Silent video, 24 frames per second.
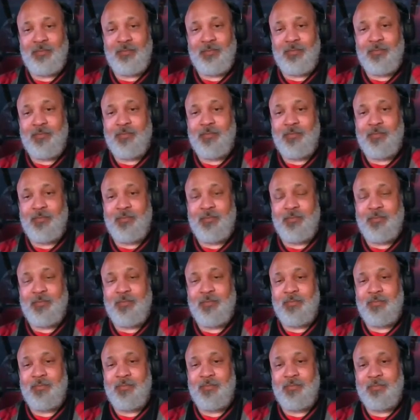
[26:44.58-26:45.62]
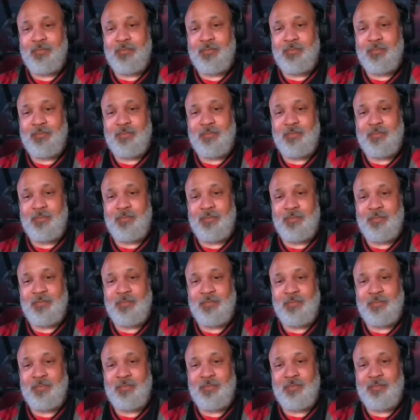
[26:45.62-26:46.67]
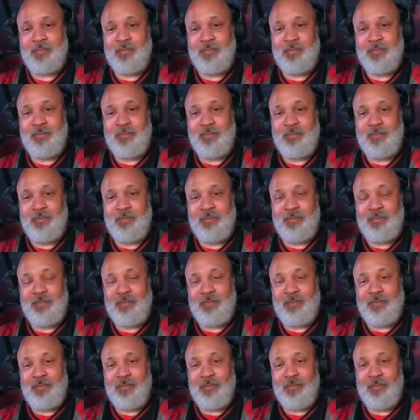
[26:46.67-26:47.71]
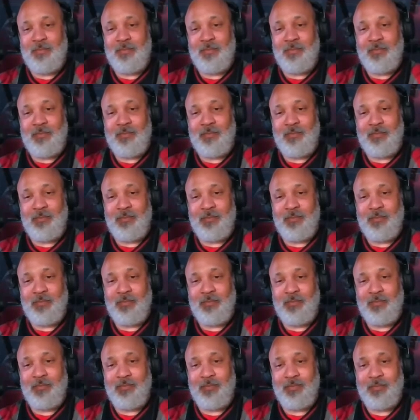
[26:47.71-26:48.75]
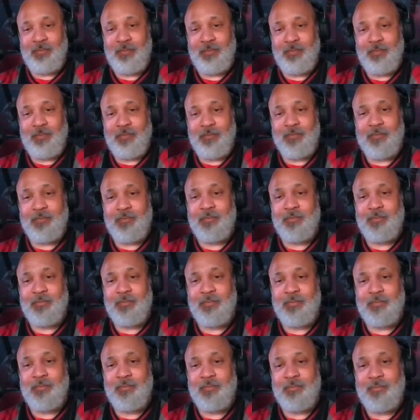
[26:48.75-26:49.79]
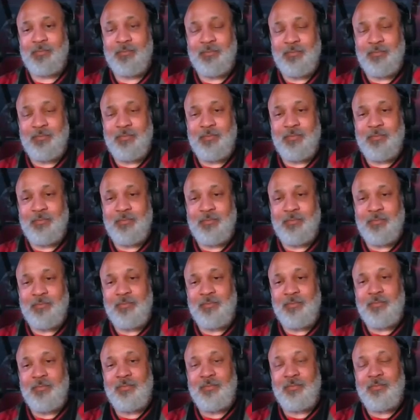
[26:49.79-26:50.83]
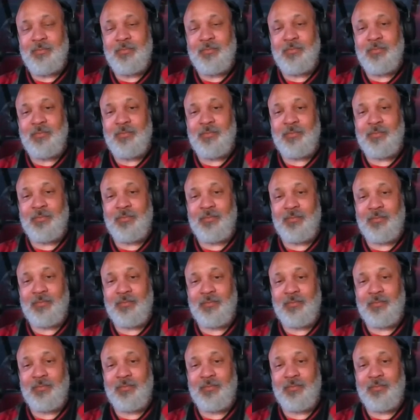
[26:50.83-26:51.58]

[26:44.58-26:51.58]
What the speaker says: The person shown says nothing.